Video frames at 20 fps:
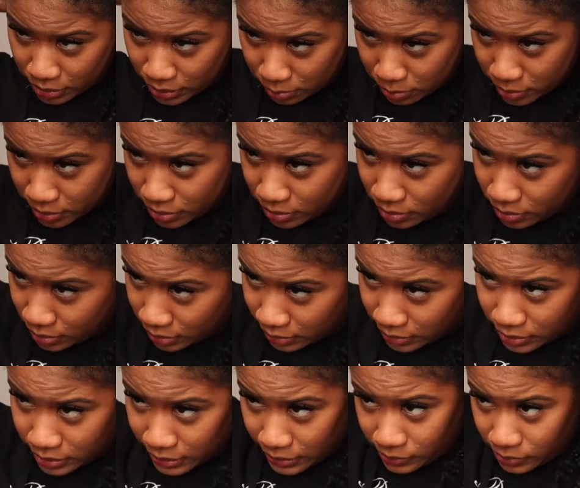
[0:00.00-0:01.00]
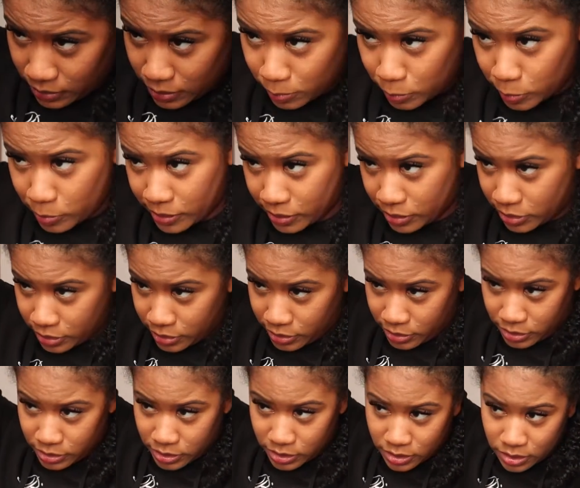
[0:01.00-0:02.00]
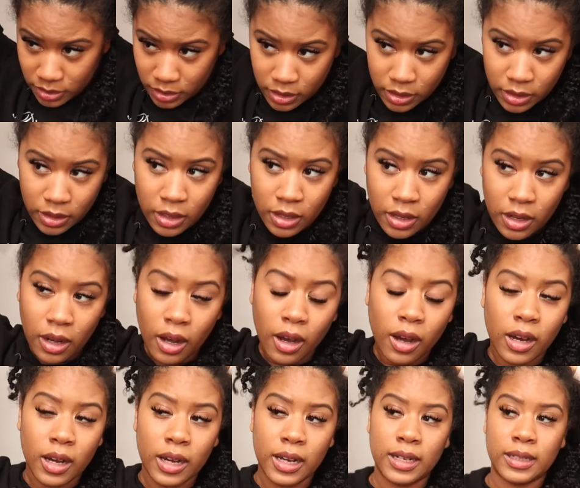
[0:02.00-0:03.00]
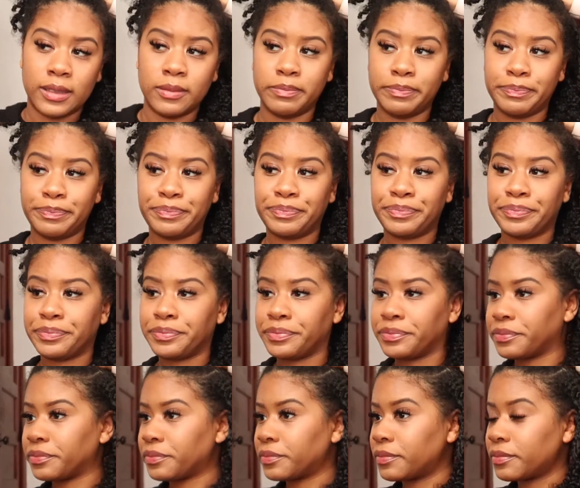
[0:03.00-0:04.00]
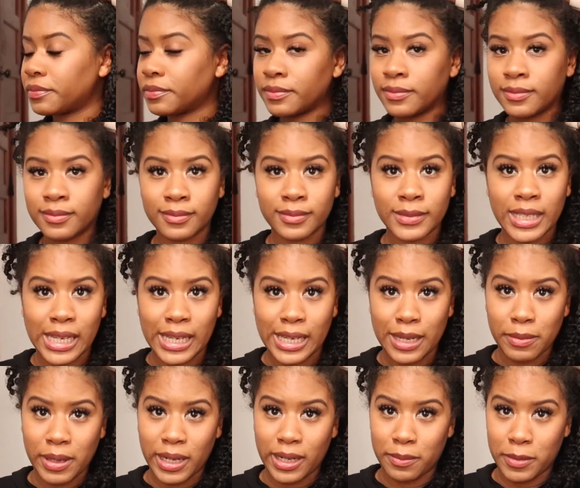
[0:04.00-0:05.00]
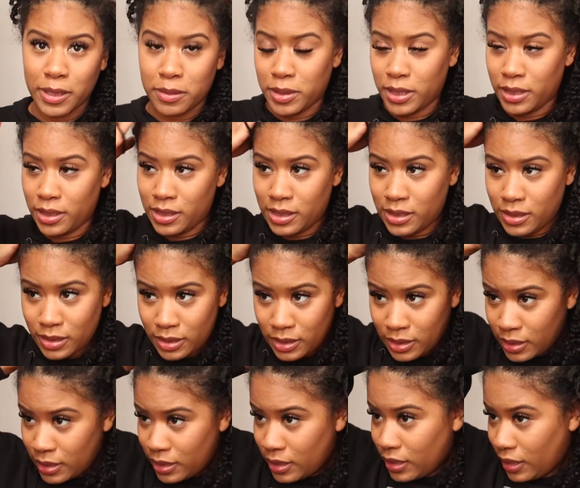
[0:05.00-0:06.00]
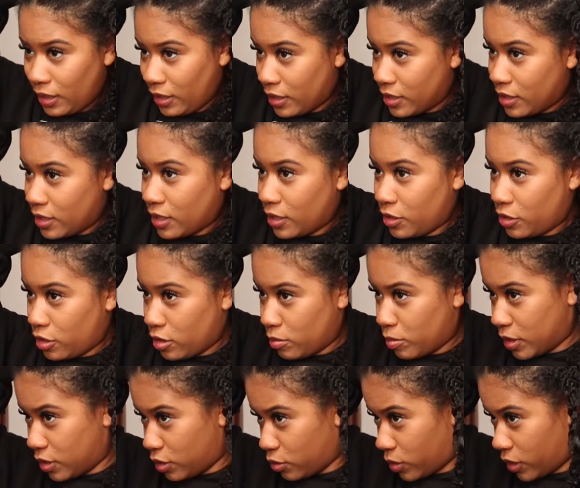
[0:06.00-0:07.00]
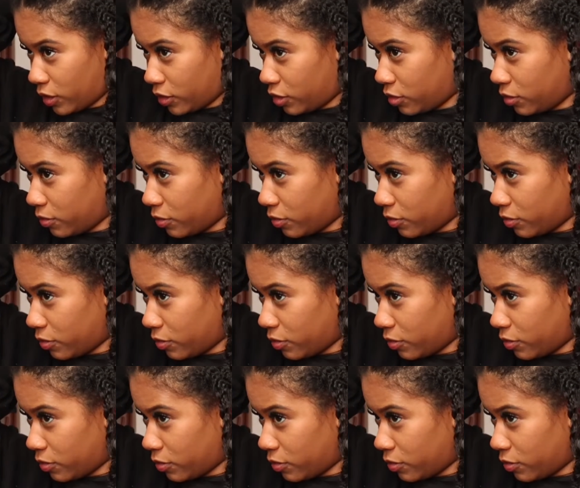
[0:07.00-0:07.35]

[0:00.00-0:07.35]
probably gonna take a couple pictures um, and get back to my bed and continue to binge watch